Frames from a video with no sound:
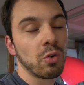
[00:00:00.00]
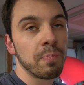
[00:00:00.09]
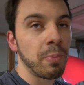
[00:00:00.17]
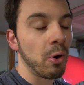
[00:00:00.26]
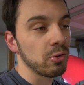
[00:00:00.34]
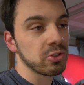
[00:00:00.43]

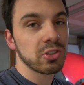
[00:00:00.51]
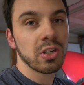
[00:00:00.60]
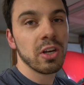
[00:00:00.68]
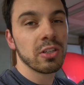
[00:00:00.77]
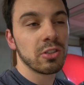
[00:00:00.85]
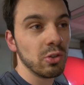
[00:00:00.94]
bolts
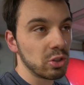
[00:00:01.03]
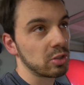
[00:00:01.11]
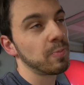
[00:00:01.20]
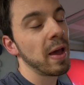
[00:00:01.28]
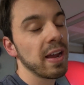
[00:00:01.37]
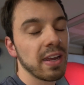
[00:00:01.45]
to
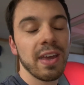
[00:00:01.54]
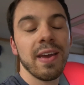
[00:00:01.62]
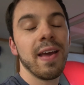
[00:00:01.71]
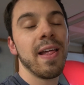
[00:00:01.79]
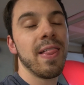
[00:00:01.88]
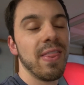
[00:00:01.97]
spec,
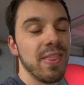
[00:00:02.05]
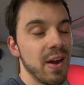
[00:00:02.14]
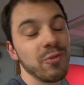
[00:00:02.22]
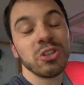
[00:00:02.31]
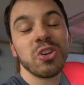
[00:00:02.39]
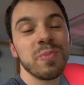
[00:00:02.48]
then
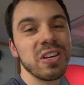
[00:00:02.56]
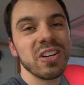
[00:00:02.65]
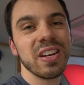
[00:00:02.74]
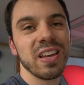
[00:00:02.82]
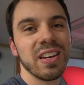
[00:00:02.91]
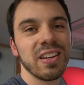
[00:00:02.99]
we should be
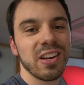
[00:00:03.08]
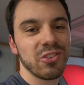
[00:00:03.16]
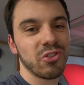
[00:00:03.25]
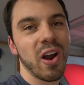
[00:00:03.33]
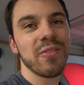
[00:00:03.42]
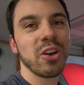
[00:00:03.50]
good to go
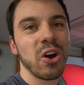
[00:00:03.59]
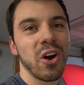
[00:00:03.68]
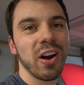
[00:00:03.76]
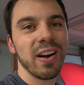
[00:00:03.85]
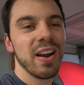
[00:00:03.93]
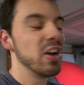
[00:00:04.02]
drive the car.
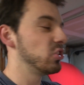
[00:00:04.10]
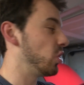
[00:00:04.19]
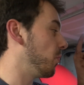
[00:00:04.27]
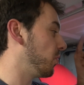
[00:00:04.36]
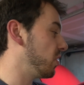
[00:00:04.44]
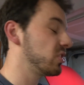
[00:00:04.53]

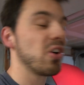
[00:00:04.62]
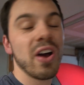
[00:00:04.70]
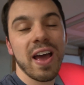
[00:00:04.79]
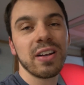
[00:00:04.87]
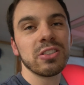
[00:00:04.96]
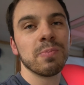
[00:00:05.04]
So let's go
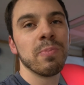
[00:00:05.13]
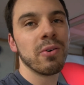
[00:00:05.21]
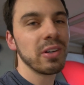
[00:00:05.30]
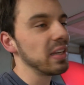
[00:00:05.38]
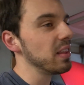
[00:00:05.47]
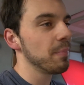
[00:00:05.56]
ahead, let's
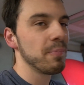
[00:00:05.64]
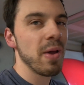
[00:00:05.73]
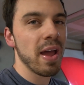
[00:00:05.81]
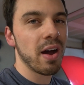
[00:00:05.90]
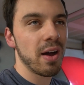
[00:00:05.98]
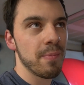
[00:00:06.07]
bleed
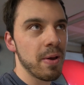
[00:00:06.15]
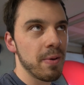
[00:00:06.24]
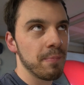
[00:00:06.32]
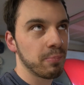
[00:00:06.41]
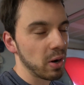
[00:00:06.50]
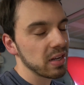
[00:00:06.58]
the
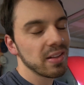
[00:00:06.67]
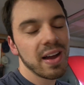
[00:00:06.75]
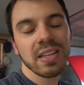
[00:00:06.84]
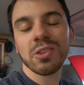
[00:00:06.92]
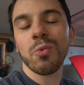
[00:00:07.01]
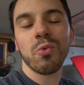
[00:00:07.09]
brake
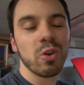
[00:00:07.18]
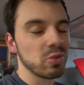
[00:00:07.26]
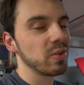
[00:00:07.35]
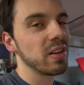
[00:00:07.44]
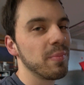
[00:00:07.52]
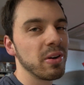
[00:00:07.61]
lines. Once
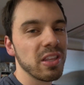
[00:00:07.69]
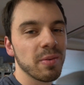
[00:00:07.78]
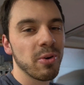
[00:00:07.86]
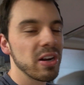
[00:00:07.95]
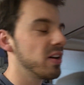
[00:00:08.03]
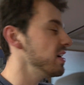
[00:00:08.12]
we're done bleeding the
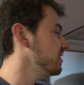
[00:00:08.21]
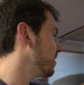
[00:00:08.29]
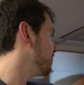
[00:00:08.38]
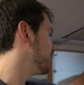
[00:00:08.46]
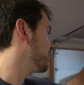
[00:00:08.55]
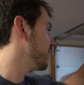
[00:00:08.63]
brake lines,
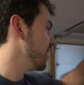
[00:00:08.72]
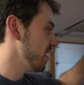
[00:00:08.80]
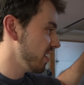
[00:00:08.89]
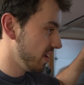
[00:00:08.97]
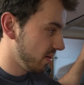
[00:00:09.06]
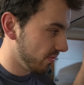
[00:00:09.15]

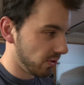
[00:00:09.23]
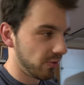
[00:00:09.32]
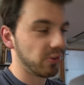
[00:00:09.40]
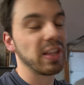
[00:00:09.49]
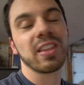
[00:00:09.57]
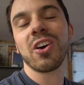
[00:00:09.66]
we'll
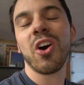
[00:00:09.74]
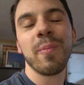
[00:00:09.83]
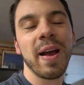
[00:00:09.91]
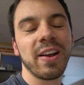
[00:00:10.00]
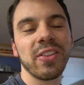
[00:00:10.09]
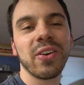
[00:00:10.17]
get the car
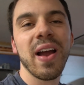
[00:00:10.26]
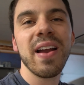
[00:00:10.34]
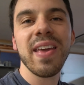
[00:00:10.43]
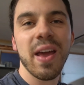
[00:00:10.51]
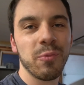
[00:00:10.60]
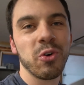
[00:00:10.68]
back on the
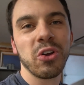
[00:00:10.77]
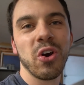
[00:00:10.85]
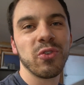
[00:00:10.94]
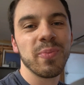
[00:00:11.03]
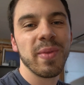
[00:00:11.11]
ground and we'll go from